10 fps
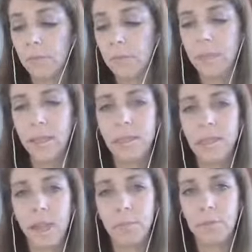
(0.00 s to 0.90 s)
These
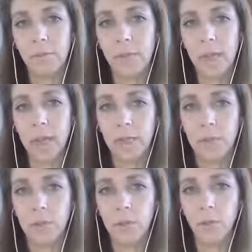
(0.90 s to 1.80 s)
types of
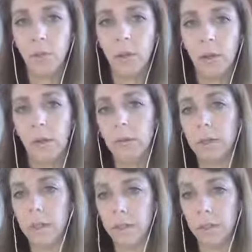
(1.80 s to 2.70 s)
guides do well all
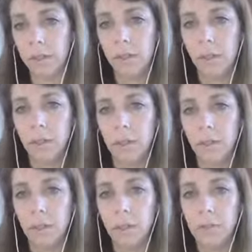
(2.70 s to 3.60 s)
year.
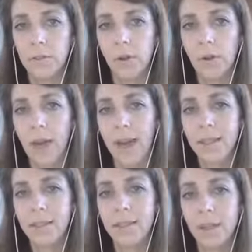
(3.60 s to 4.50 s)
So I
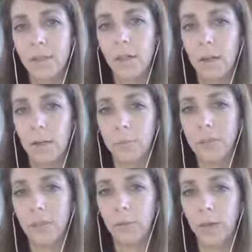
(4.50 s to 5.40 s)
hesitate to call them
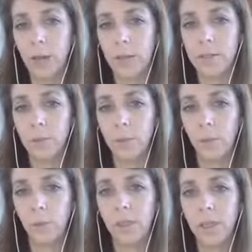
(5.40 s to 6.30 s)
gift guides, but
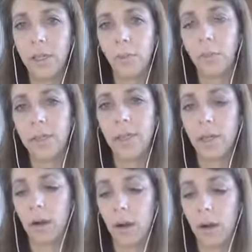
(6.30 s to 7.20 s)
really what they
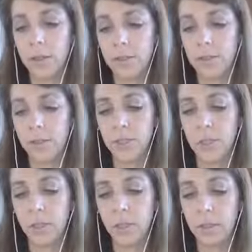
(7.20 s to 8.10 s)
are is just
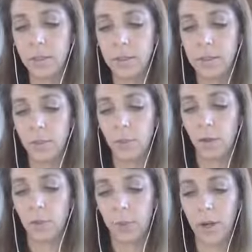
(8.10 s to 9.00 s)
a list
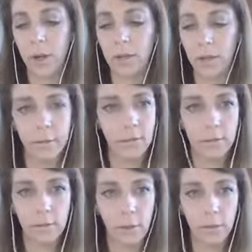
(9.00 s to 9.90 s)
of products
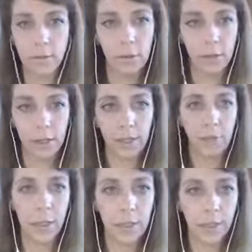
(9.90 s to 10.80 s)
is all that a gift
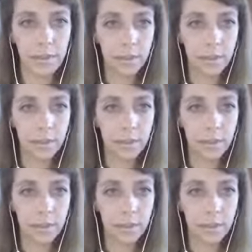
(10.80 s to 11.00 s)
guide is.